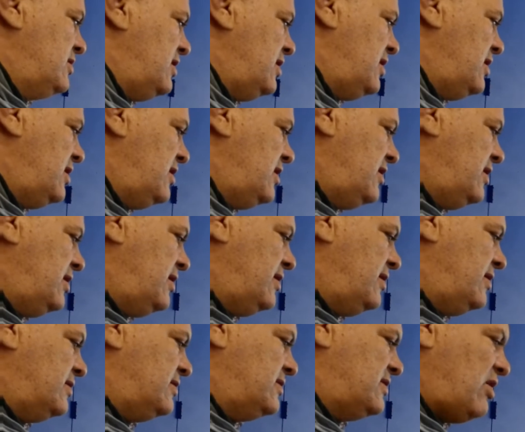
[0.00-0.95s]

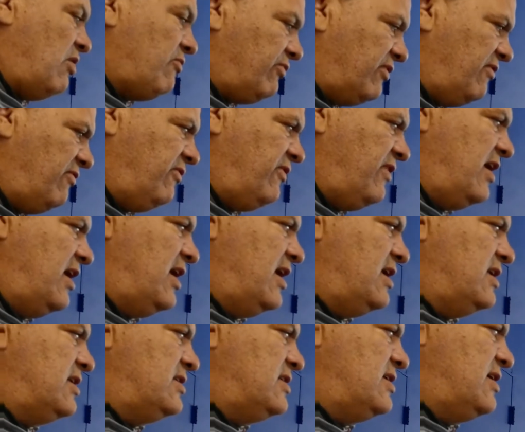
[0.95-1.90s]
uh, self
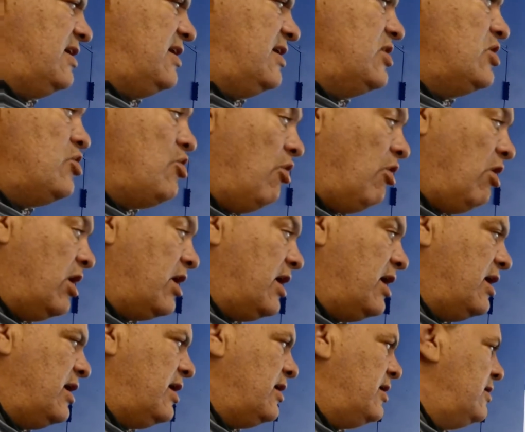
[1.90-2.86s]
defense, uh,
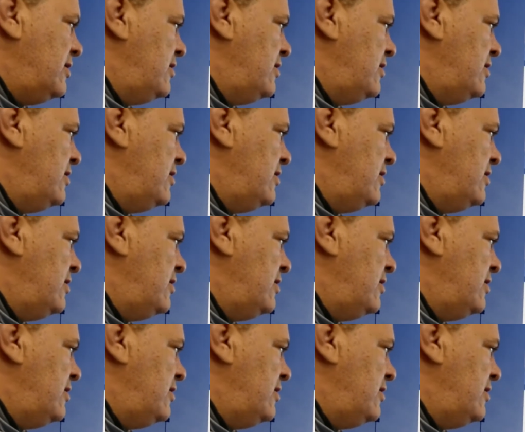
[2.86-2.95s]
yoga,